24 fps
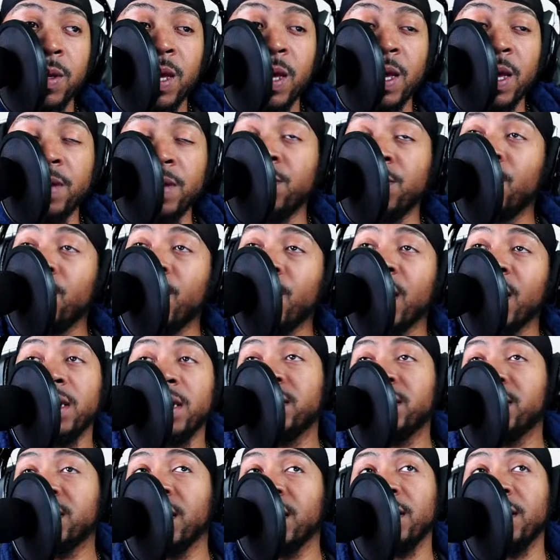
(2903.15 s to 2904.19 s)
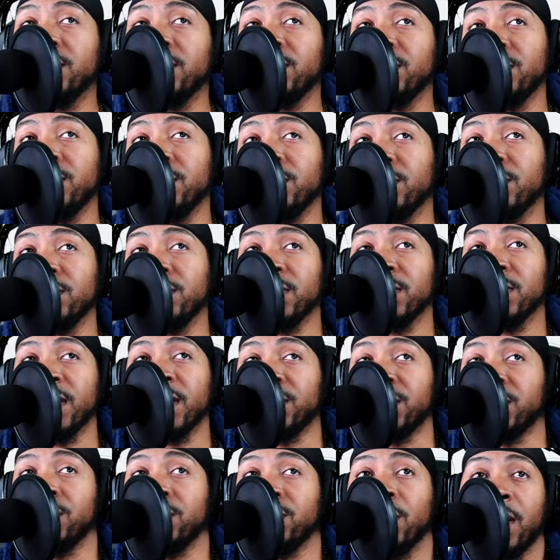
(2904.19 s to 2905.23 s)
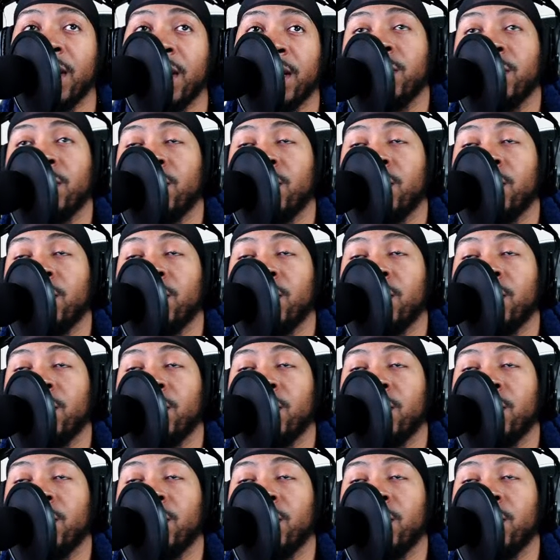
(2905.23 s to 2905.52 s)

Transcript: Nobody is telling you that you don't have to work